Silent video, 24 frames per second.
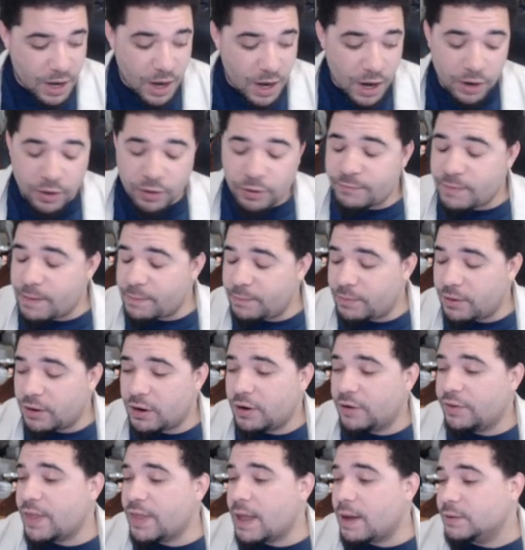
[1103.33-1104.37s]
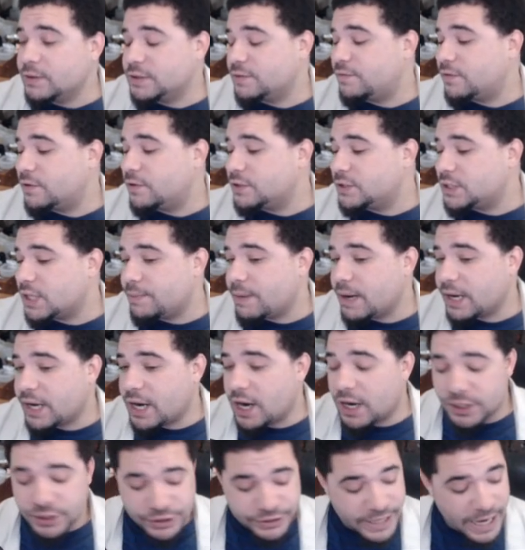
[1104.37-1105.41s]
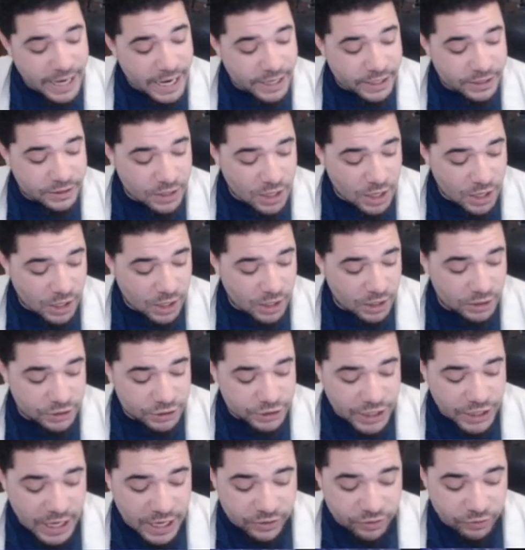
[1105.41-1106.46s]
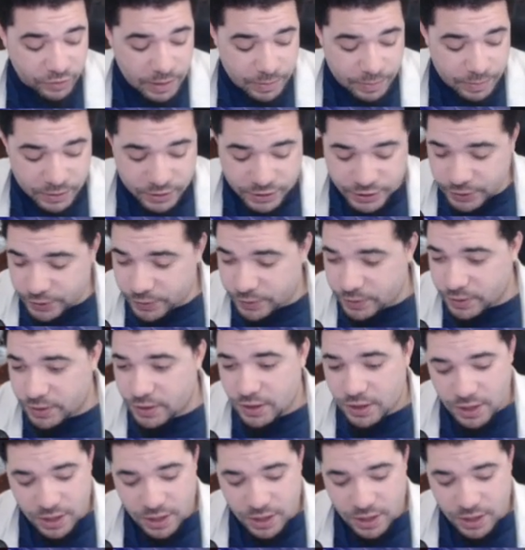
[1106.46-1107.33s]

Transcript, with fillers: I remember that was the first time I got Jack uh, Jack the Ripper too.